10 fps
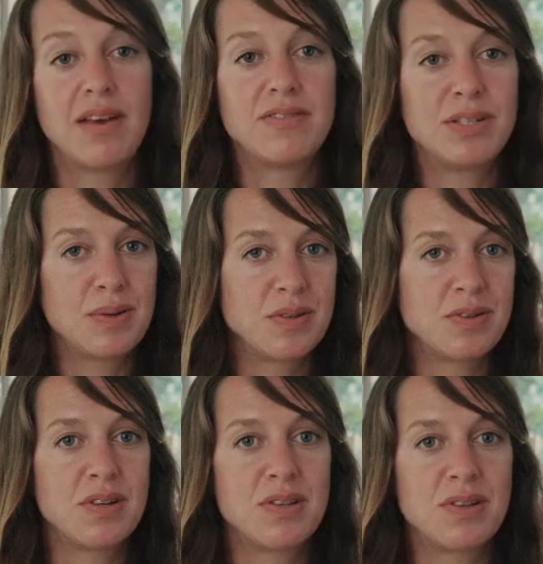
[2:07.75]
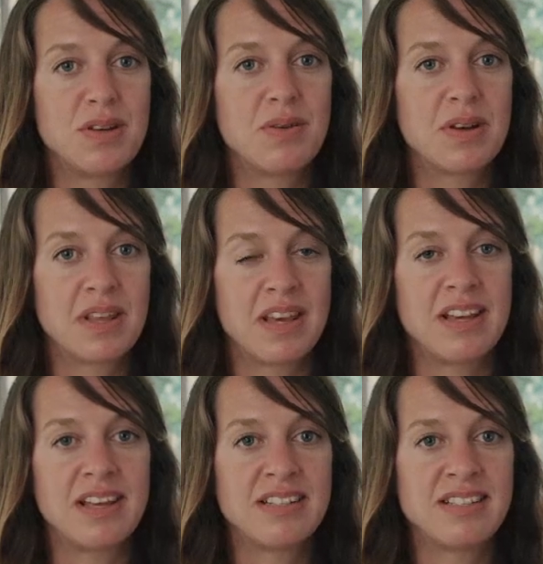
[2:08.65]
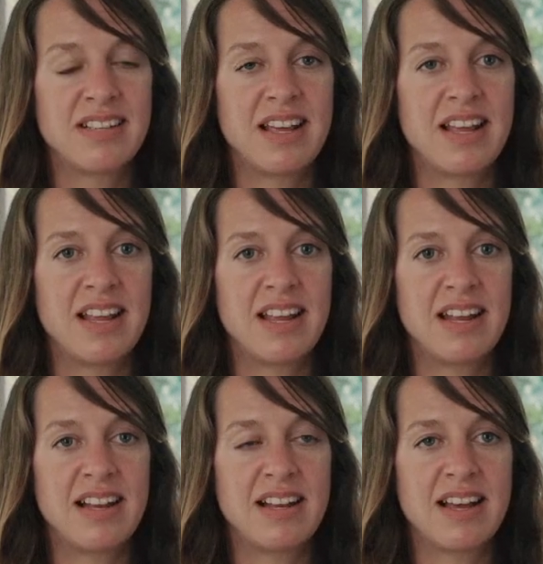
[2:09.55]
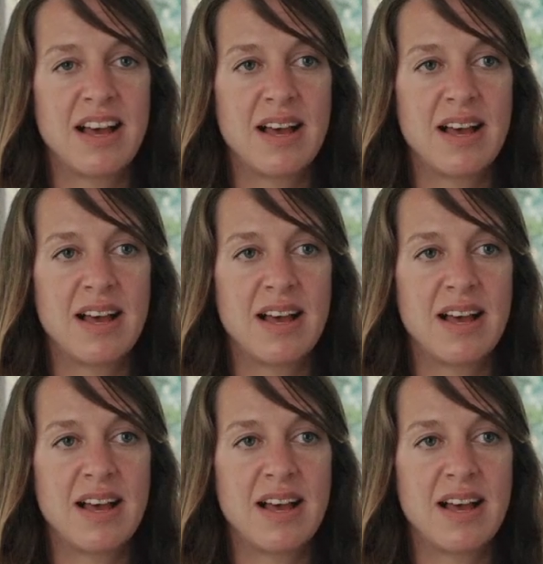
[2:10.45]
we have 231 clients, and